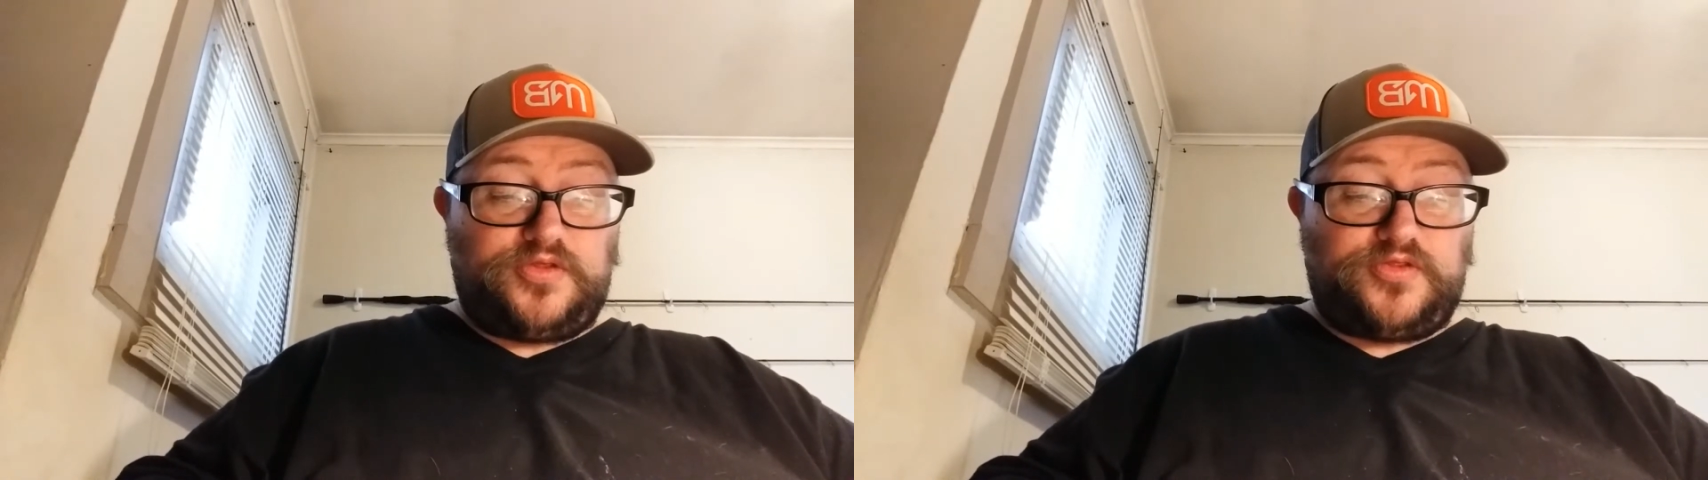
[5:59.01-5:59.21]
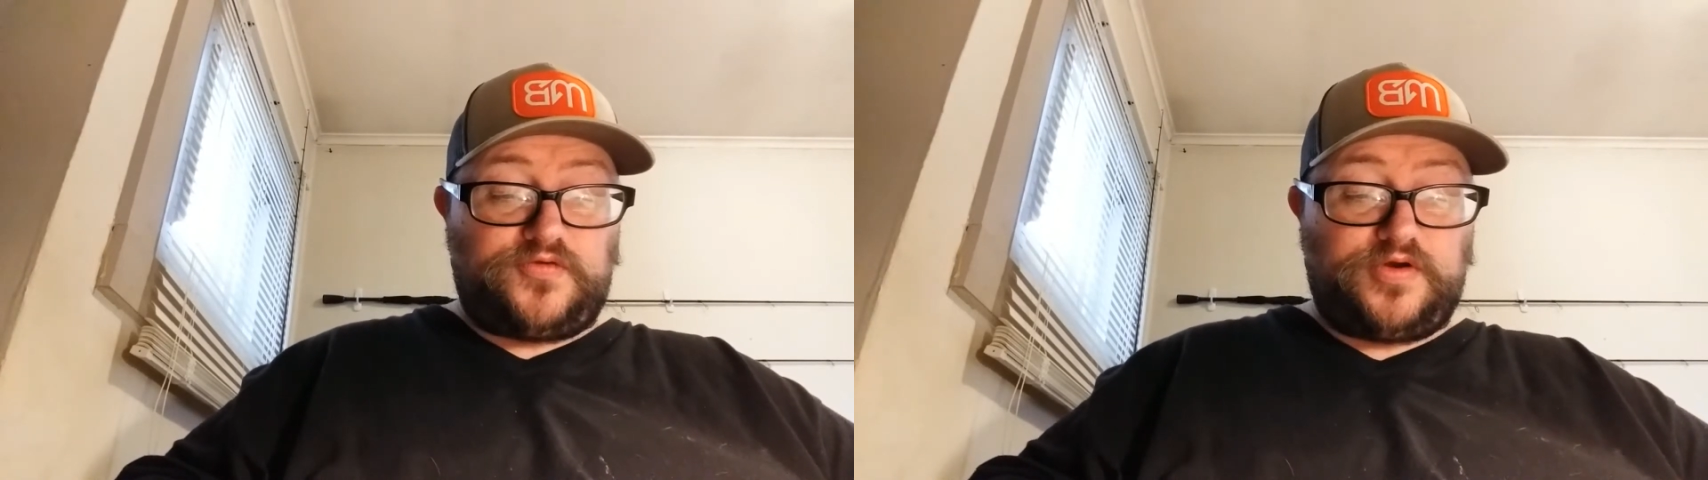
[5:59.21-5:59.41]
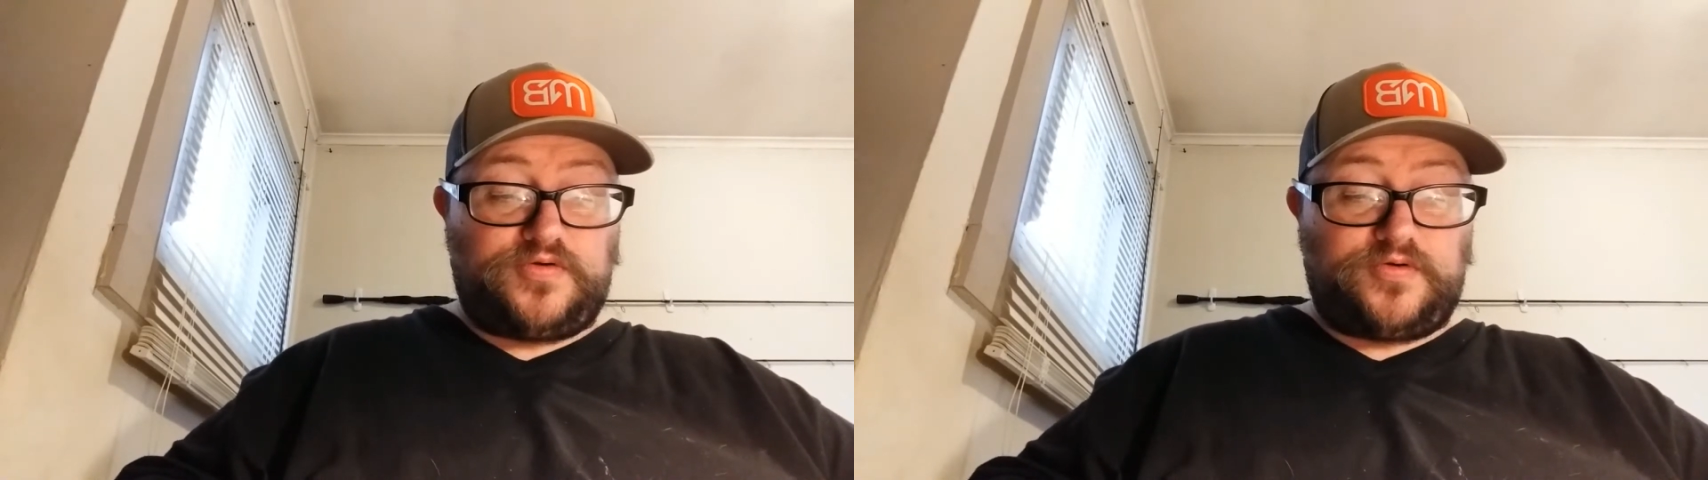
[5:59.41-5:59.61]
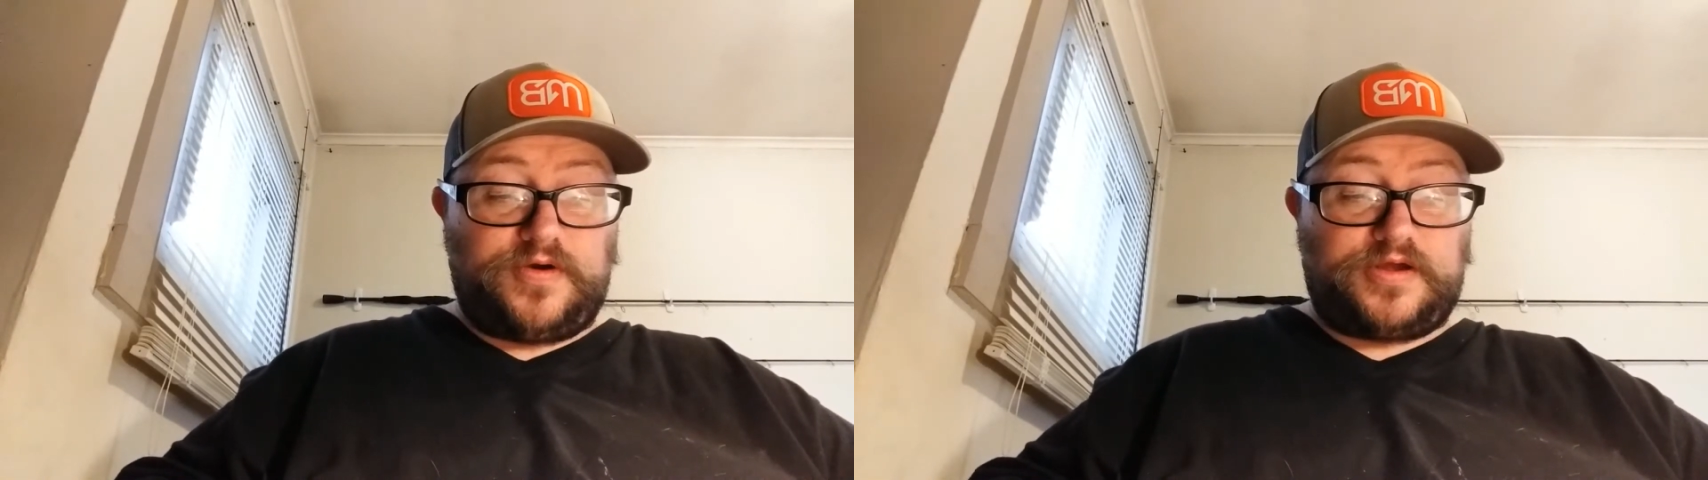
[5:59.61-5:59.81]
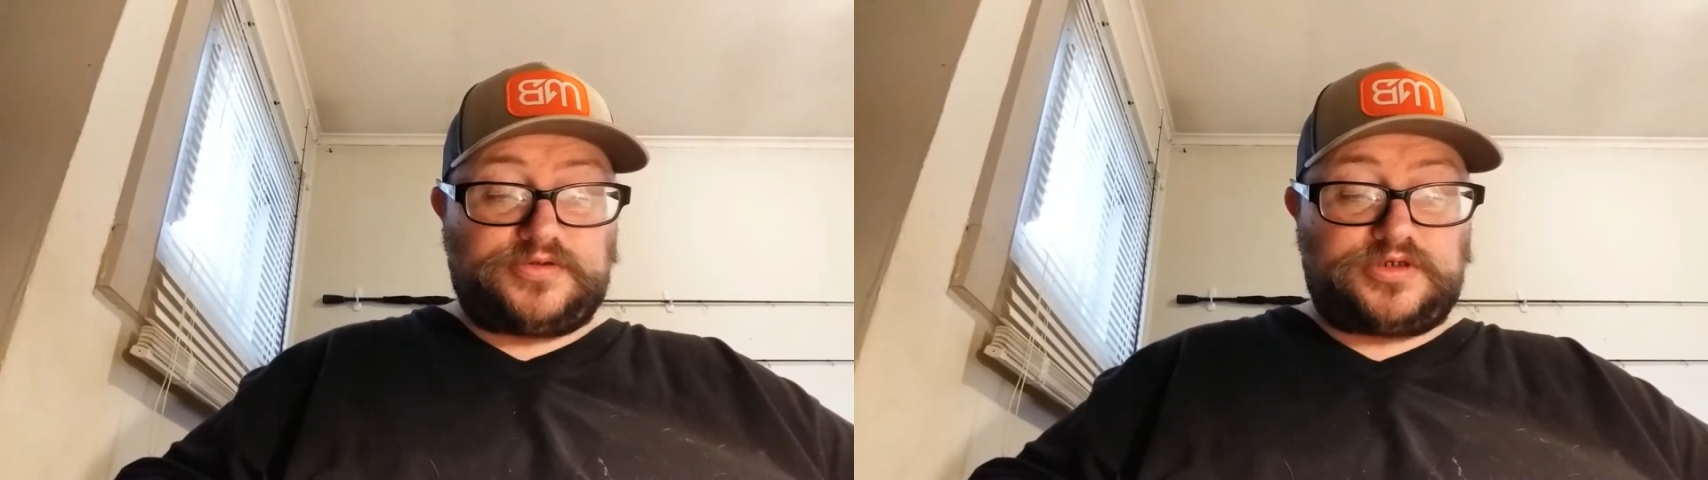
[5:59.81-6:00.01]
3/4
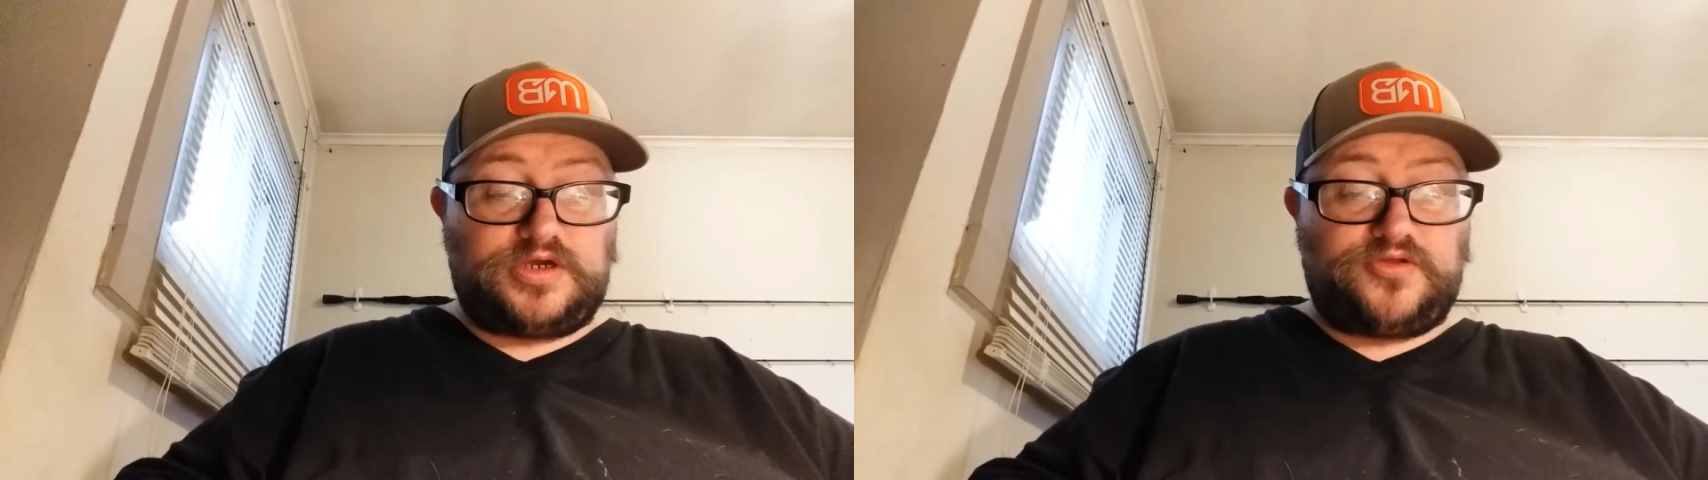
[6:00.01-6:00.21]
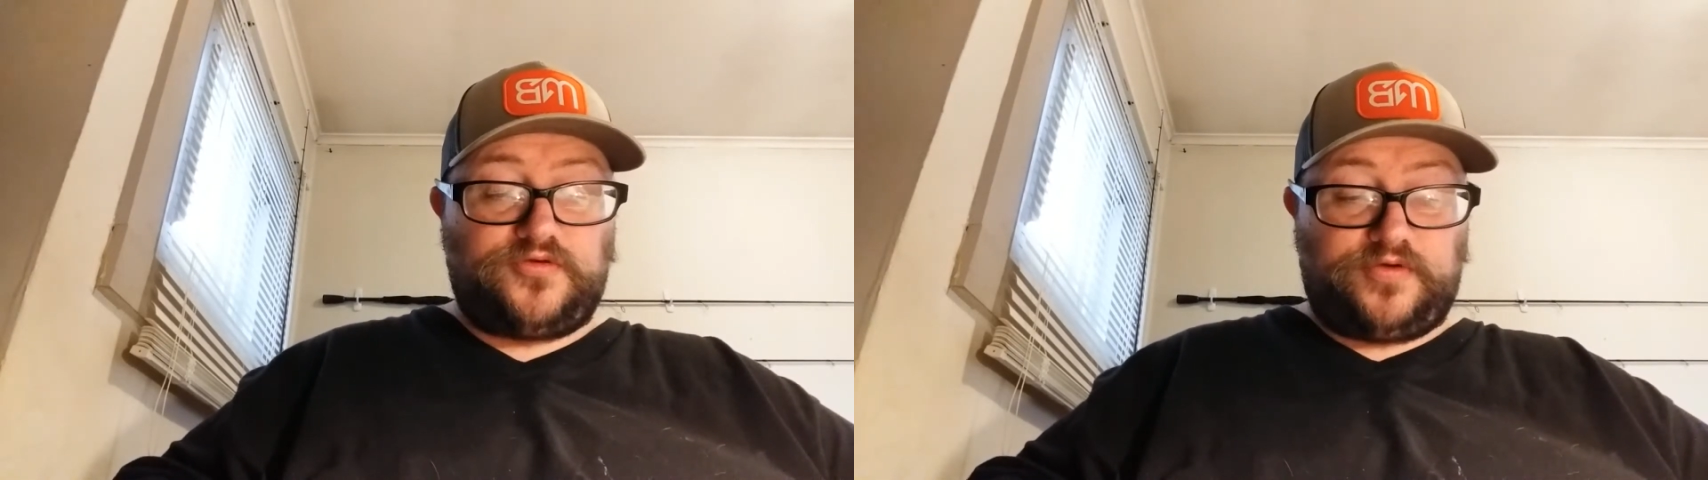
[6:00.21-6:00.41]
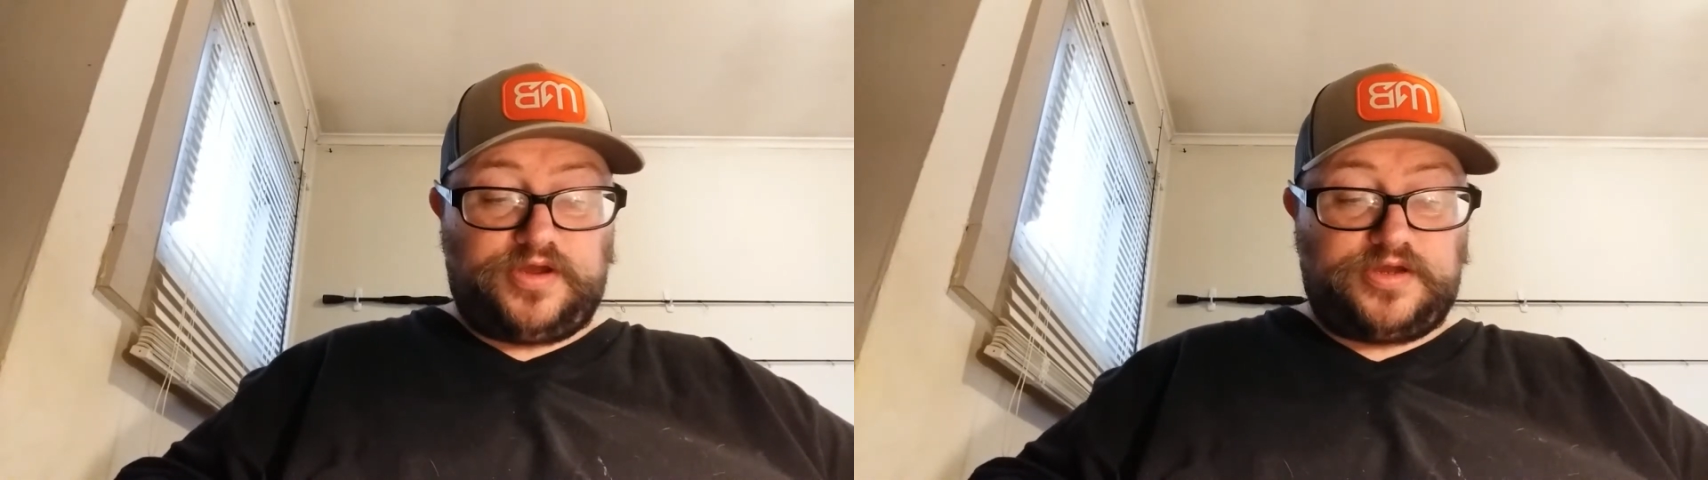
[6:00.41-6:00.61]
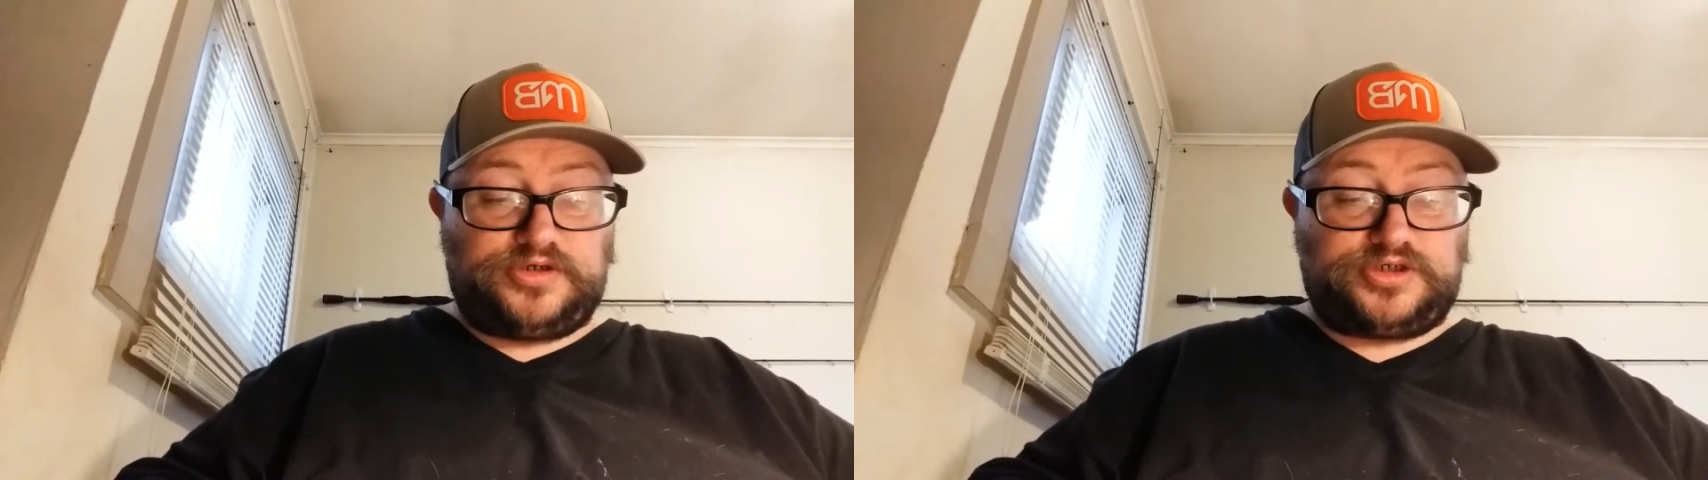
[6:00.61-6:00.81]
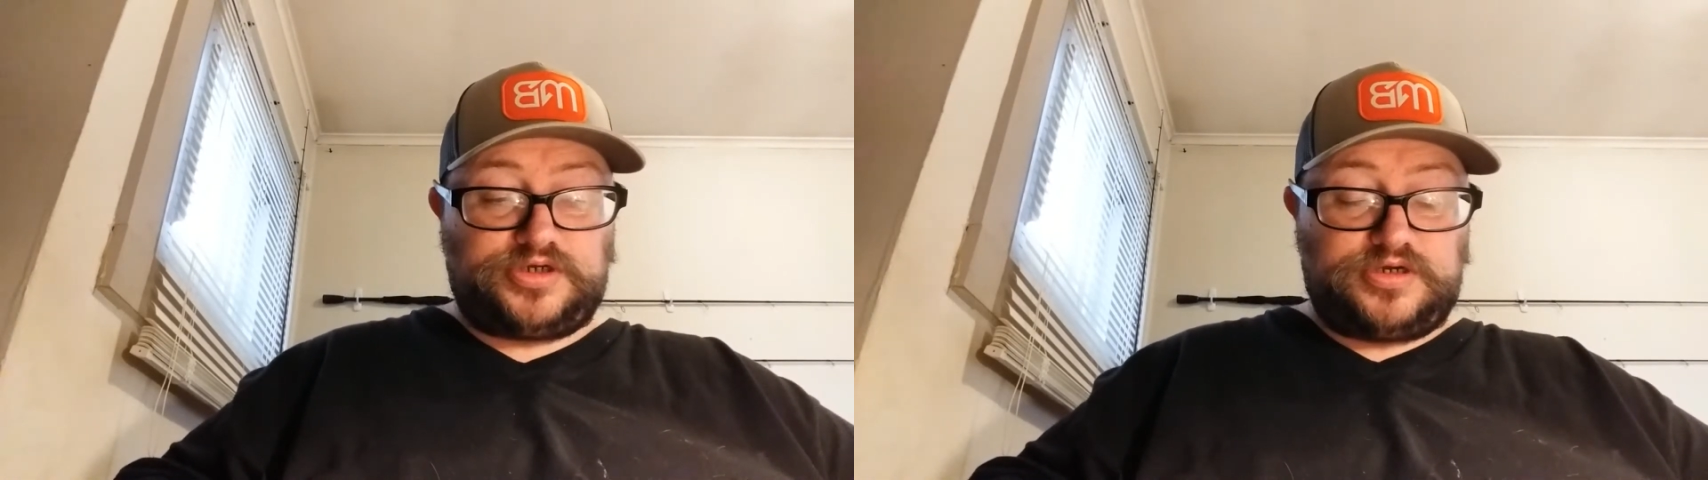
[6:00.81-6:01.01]
ounce,
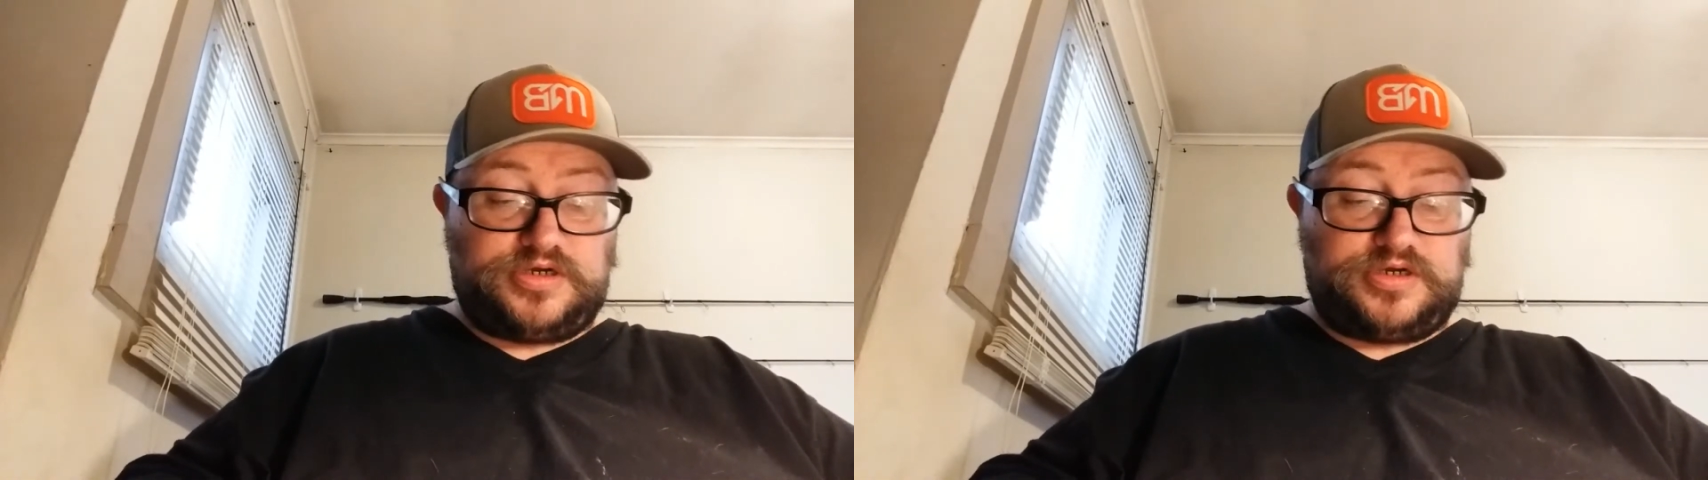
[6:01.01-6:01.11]
3-inch,